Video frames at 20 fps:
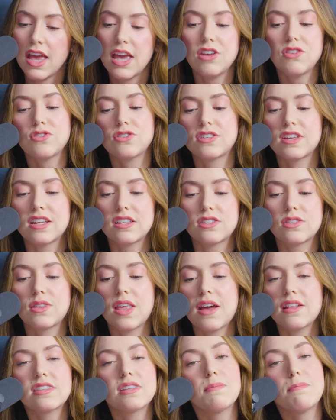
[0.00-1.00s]
Interesting. So
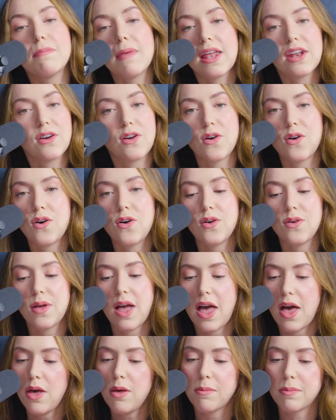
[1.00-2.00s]
that's a medical
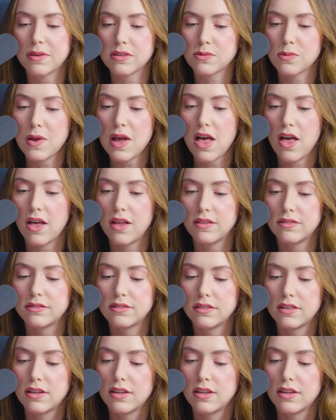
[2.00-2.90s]
help as well.